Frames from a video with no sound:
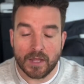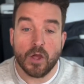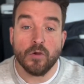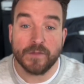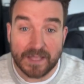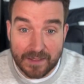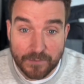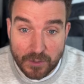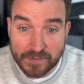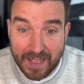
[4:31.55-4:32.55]
and hopefully
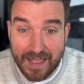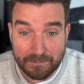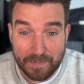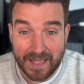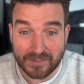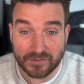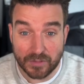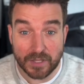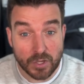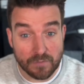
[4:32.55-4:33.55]
give you time back so
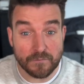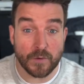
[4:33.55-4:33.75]
that you can